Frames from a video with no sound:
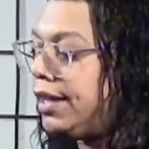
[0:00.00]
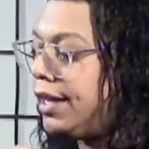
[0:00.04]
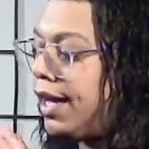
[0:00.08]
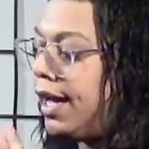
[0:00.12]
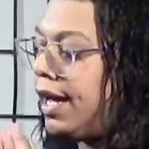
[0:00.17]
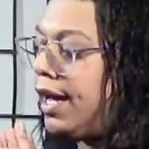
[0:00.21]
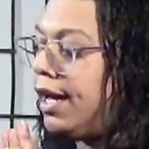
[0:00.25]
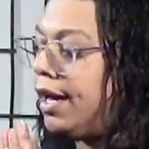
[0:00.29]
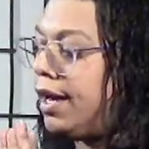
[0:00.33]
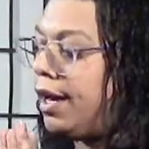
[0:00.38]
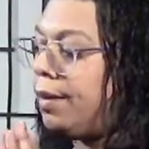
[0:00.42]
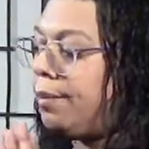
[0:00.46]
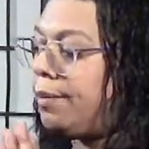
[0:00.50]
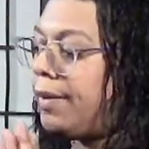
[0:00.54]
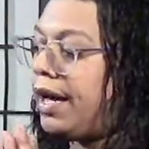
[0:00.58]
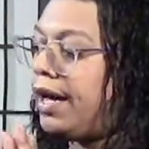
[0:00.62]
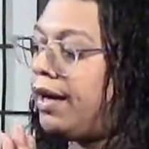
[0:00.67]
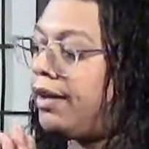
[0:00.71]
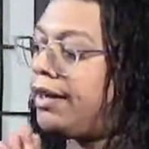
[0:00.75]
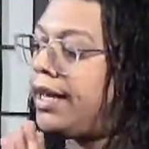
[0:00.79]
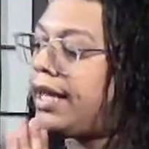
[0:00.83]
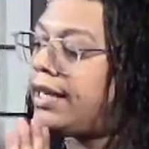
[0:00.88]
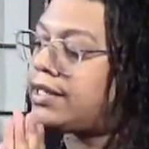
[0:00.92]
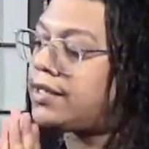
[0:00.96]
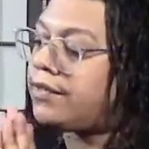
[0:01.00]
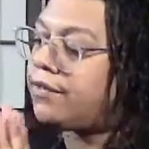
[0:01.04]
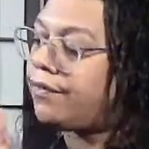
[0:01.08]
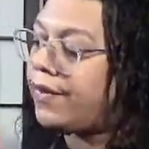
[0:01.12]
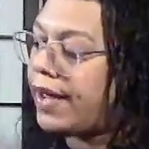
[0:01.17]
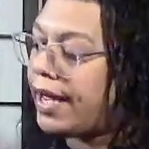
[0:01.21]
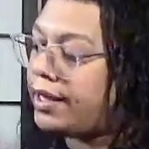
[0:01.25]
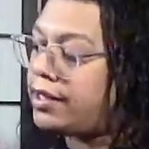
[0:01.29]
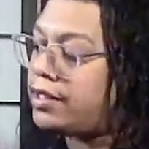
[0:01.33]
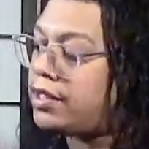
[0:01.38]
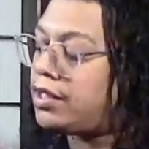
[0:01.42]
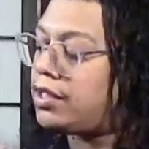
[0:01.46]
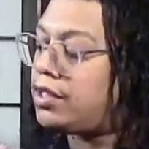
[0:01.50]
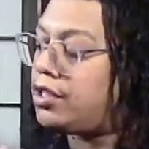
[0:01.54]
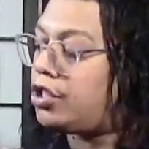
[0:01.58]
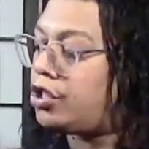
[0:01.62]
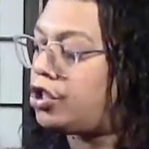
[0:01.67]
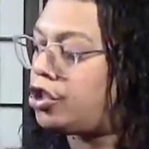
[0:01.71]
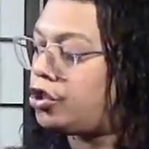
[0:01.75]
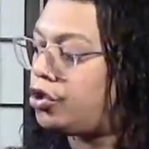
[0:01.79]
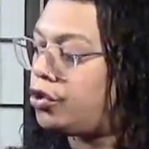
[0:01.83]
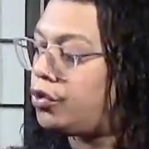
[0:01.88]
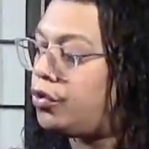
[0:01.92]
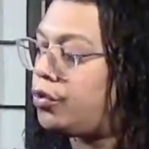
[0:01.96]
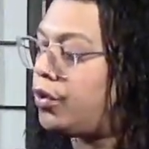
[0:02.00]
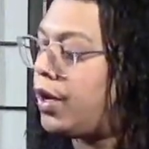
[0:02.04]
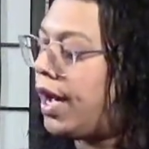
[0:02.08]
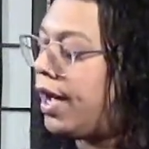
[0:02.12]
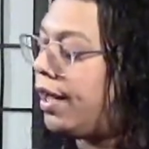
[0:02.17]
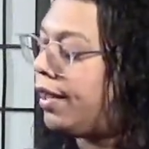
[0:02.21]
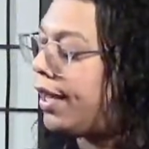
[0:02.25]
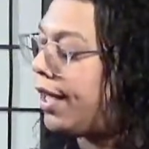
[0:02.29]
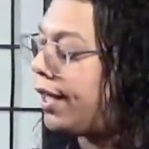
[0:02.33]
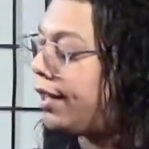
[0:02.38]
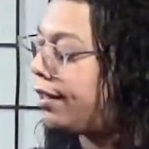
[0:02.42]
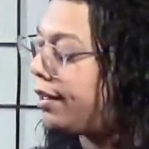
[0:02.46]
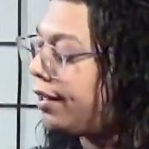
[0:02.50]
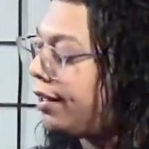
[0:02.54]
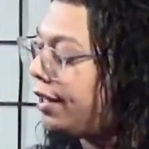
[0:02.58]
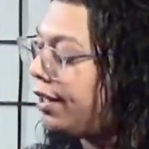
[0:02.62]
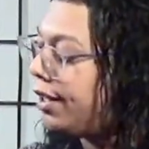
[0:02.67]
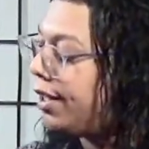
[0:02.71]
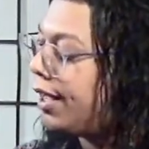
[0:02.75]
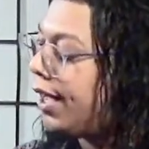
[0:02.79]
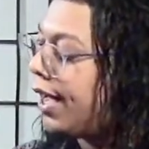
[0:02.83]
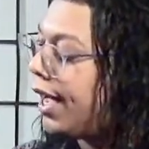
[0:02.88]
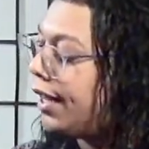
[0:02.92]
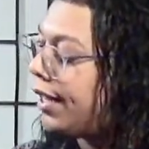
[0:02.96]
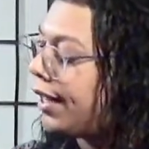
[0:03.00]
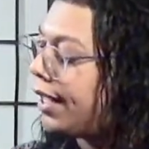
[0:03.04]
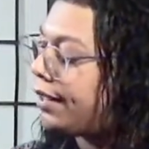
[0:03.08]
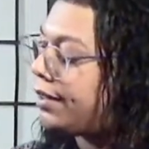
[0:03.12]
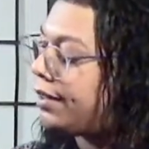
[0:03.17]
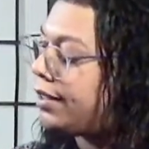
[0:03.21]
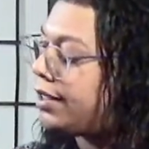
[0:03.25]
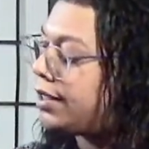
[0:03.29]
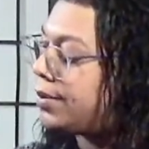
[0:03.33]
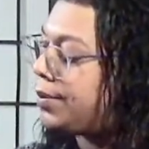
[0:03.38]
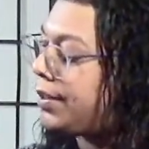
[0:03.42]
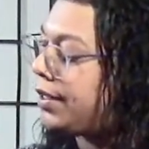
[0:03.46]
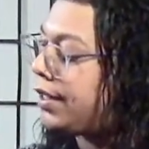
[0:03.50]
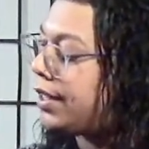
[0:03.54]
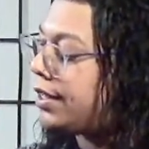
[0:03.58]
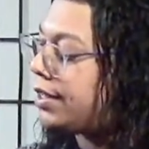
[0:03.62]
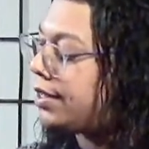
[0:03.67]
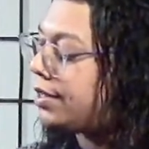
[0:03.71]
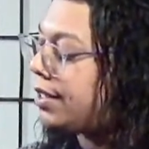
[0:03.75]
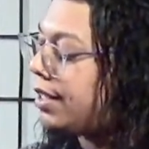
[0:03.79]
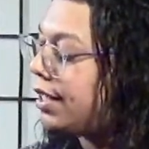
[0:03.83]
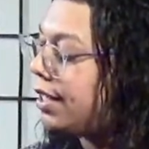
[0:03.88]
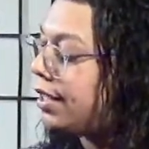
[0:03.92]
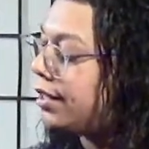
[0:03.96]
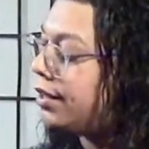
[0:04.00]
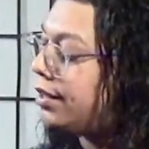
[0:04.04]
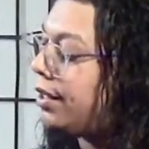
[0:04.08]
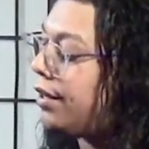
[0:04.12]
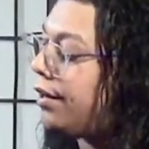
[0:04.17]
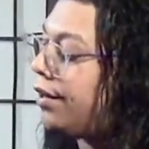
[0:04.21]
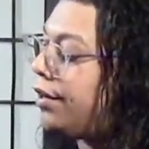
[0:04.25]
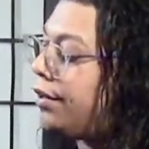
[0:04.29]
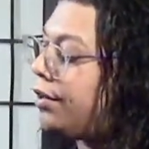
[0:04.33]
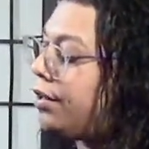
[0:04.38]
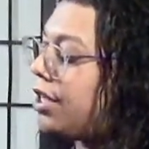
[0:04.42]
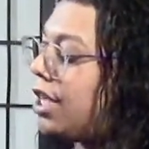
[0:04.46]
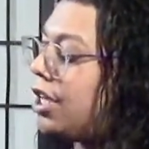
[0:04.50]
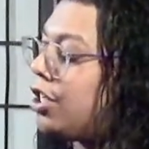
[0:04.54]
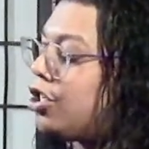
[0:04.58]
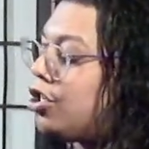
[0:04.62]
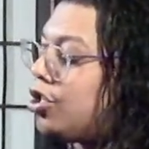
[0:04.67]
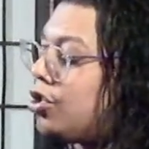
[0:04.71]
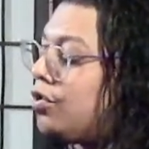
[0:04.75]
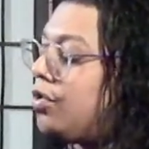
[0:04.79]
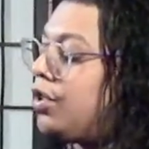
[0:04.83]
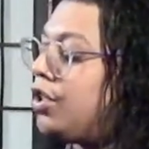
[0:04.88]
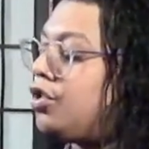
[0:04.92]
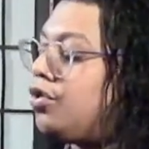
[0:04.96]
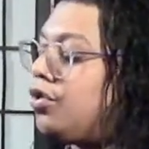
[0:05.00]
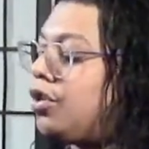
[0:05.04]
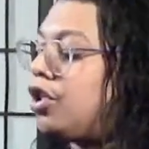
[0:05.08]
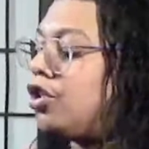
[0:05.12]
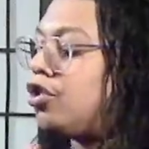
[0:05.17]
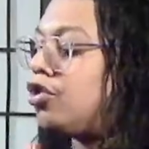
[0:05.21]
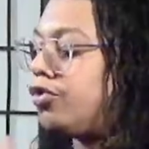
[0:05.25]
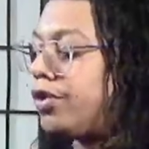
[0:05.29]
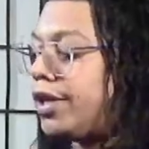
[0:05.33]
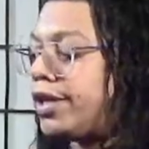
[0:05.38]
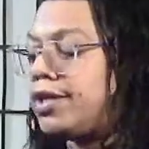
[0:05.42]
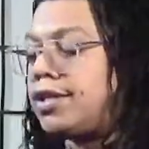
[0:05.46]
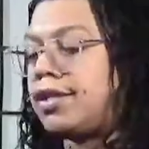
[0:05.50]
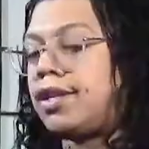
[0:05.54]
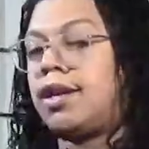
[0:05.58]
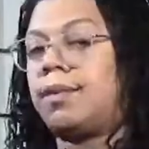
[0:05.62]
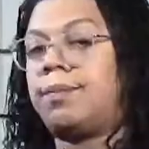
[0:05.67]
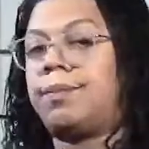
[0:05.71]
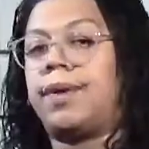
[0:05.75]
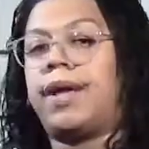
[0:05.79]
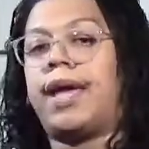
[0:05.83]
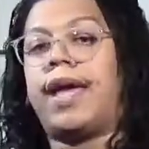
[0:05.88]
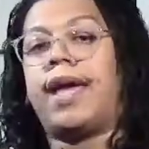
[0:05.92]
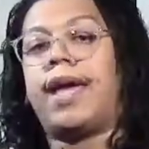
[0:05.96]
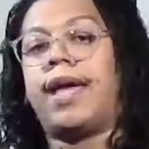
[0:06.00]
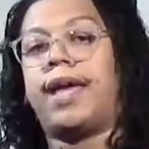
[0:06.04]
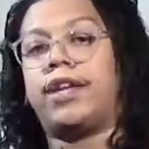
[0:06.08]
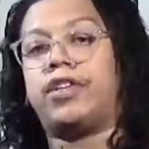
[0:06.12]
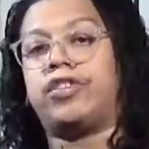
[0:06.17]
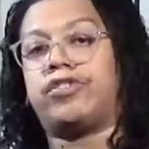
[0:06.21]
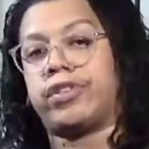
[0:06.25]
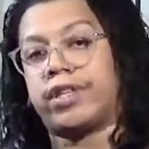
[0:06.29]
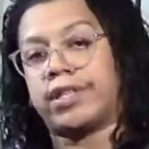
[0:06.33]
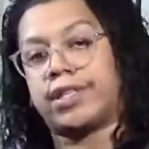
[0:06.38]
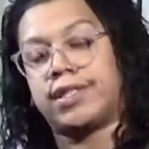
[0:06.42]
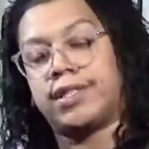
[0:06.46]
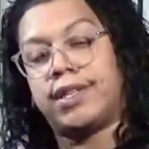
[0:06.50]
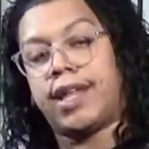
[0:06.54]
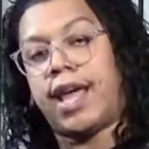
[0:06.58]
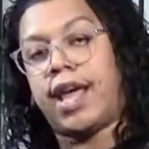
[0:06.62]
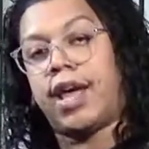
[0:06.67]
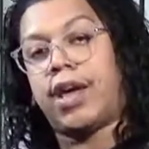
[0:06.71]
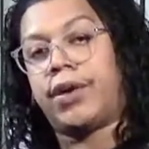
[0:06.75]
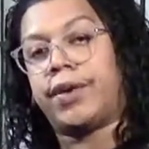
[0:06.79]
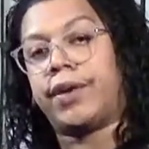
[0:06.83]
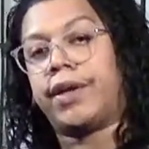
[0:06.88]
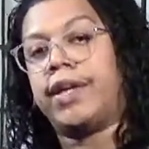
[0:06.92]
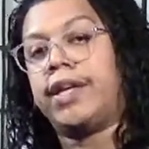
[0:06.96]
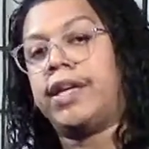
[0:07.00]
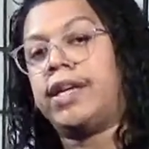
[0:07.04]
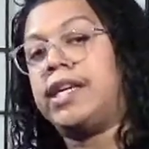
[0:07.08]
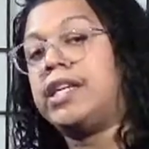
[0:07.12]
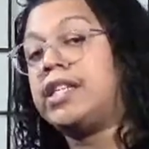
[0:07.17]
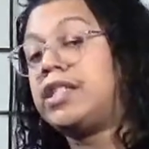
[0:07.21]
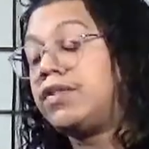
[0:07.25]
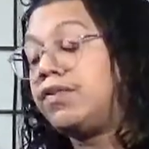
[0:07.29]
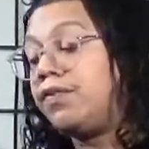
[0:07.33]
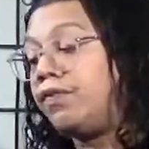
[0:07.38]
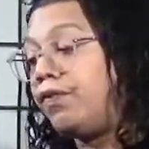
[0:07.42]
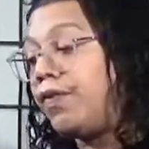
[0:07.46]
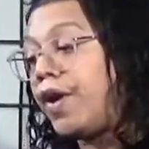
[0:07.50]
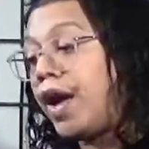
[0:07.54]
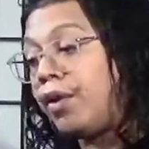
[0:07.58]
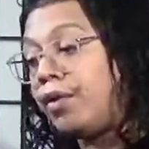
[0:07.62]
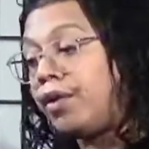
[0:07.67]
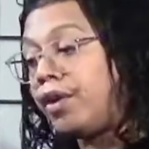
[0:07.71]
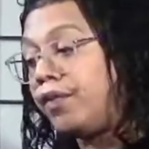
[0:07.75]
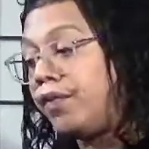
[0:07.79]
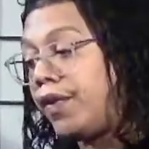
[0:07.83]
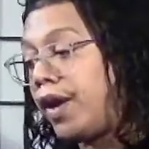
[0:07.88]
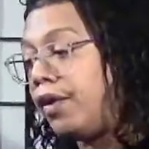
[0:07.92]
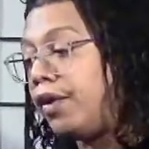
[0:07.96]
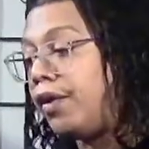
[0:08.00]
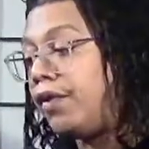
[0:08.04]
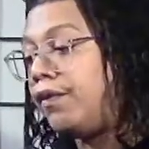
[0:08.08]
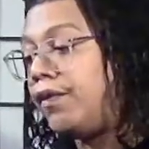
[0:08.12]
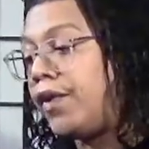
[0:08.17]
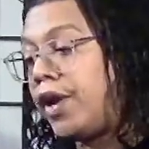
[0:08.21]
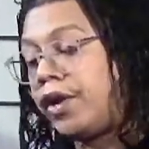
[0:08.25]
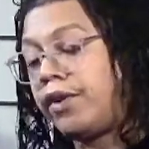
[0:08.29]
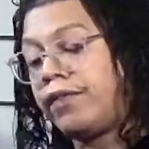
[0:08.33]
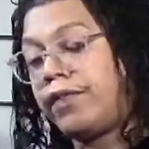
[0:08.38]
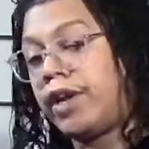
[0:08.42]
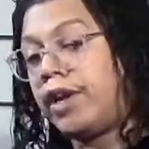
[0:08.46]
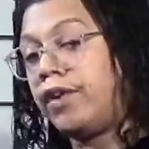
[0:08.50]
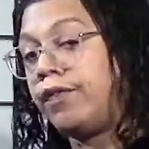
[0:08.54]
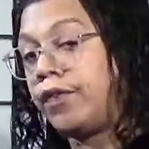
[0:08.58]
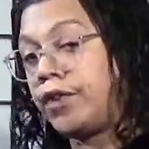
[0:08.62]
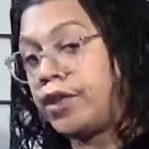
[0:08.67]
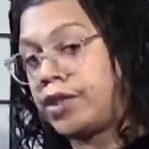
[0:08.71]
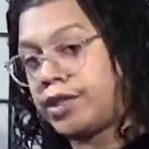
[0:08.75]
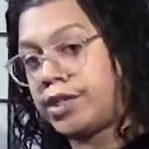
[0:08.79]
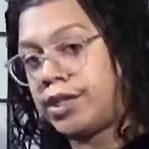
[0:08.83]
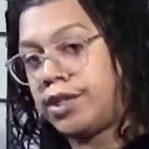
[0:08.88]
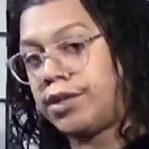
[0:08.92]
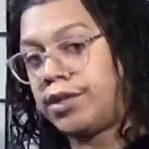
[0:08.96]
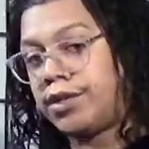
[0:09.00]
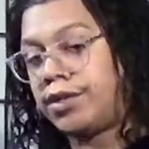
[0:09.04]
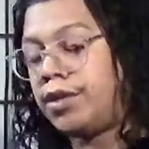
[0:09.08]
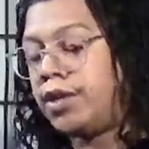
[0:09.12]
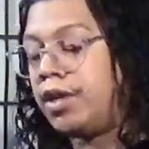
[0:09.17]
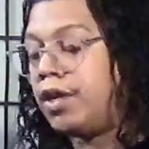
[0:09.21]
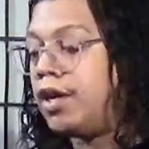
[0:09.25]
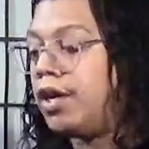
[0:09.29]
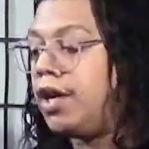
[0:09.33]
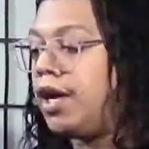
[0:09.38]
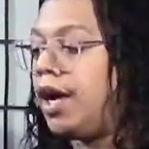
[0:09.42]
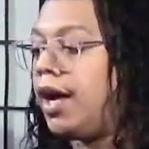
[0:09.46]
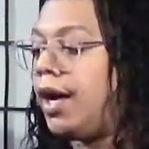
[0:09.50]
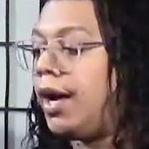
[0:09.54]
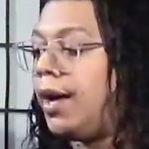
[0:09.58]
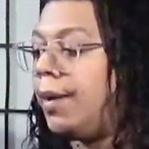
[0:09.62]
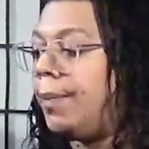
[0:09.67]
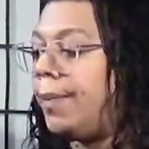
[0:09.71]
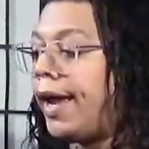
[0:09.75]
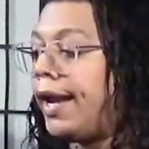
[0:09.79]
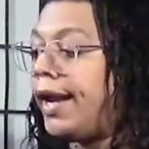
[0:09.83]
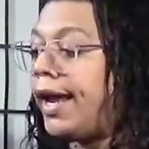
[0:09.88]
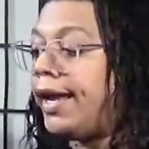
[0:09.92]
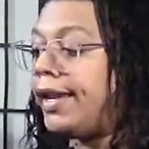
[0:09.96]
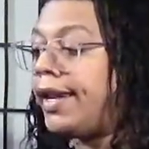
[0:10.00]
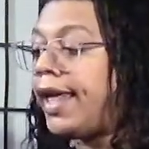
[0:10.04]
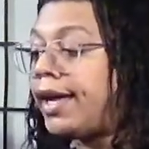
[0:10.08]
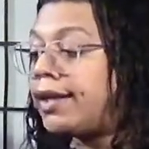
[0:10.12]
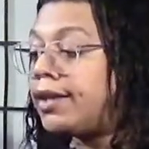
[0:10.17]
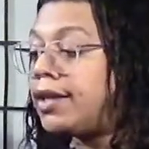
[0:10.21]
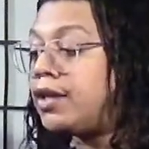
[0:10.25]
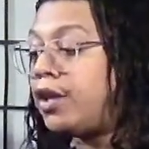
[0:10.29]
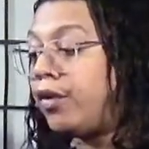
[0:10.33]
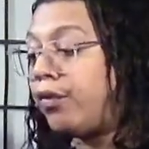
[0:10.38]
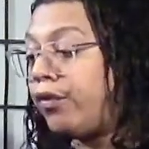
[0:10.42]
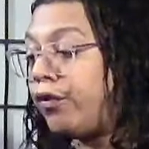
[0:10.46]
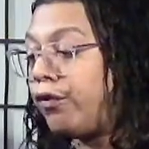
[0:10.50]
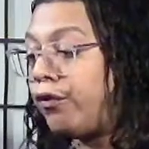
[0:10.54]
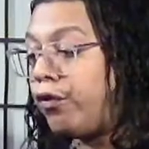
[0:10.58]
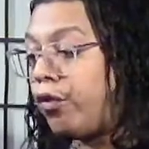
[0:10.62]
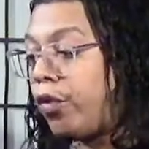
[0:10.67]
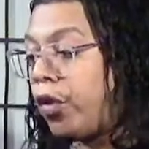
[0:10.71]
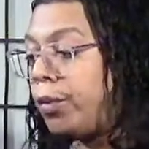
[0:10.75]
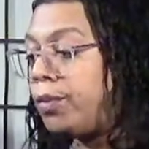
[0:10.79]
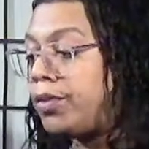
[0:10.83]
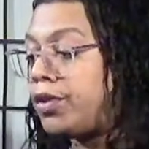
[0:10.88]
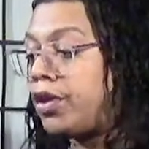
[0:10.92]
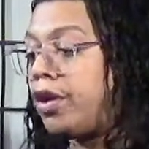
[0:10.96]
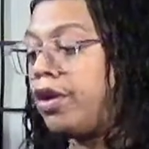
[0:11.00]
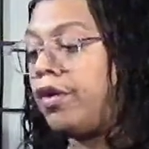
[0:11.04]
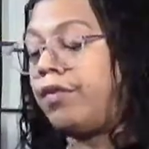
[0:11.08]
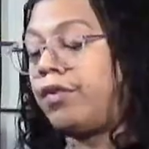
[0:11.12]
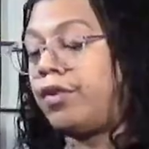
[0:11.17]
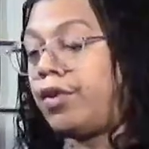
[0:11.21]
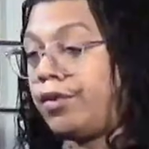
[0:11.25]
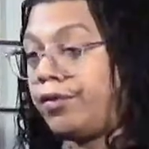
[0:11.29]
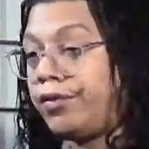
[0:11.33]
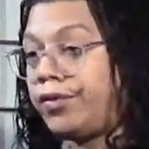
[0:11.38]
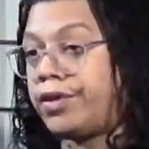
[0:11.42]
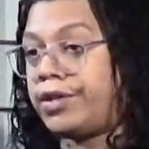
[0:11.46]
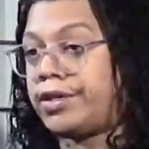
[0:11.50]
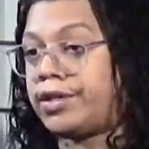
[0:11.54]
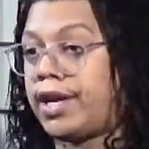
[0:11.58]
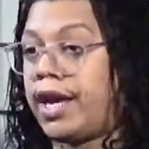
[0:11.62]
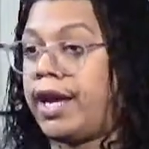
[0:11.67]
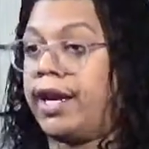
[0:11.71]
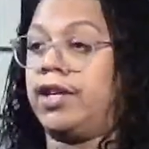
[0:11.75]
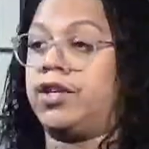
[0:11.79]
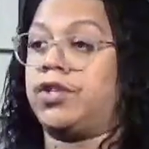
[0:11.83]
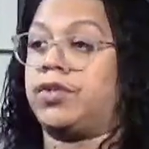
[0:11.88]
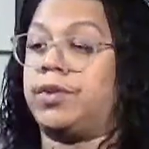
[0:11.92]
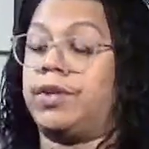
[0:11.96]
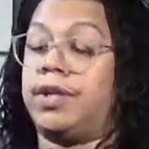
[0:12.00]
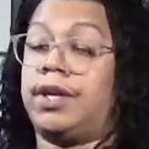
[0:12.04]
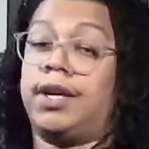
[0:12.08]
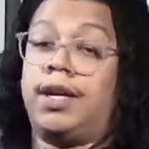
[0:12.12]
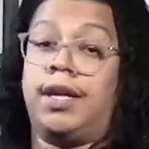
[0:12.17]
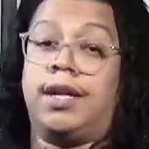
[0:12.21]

A nice fancy shoe. I like these because they're a shoe that you can dress up and dress down. It's very, very, very, very versatile. And I like the different forms of loafers, actually.